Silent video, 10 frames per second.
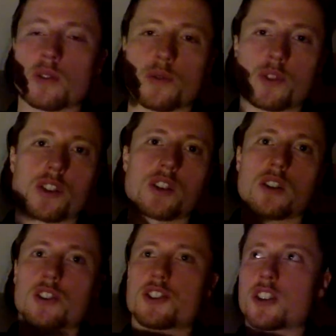
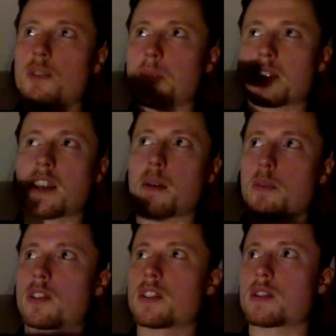physiology,
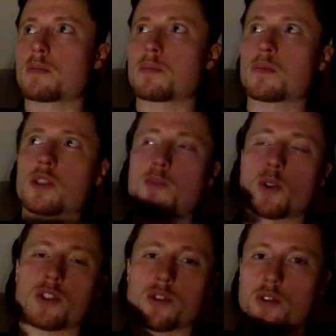metabolism,
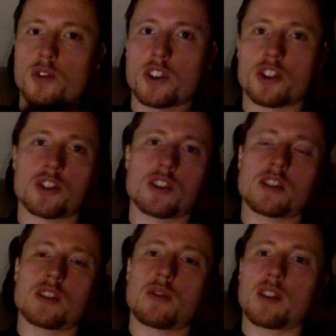sports nutrition, and
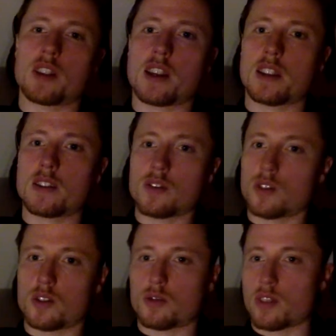stuff like that. It's
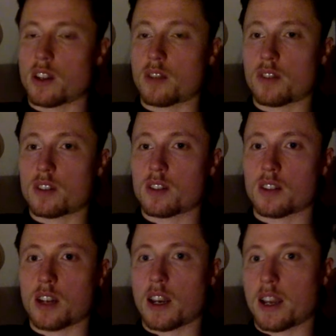also really
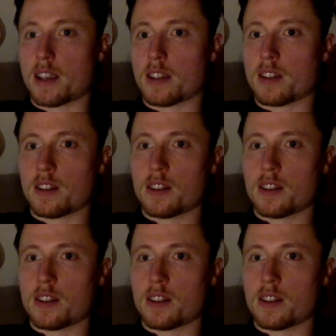interesting. I like it.